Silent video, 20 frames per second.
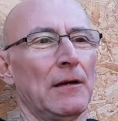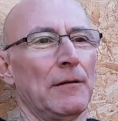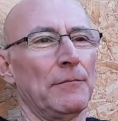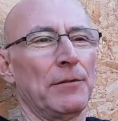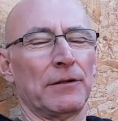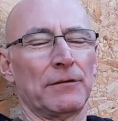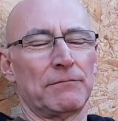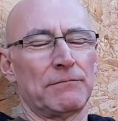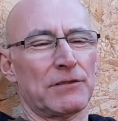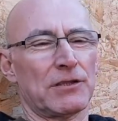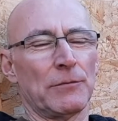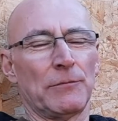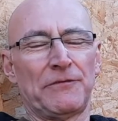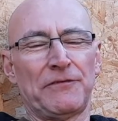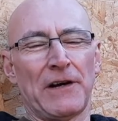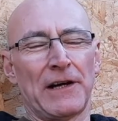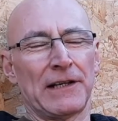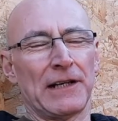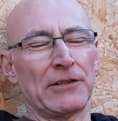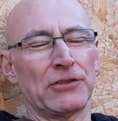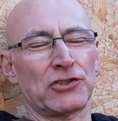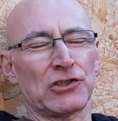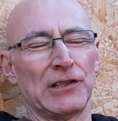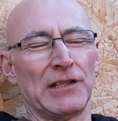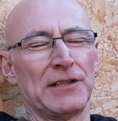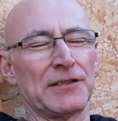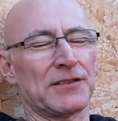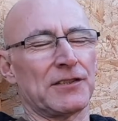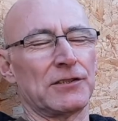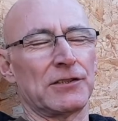but some financial
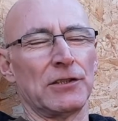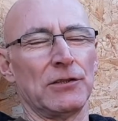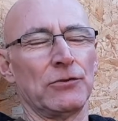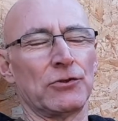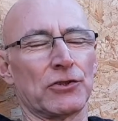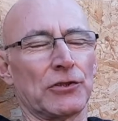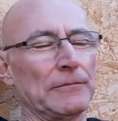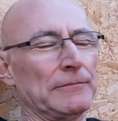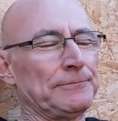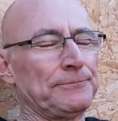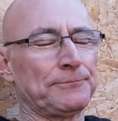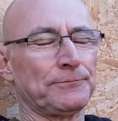institution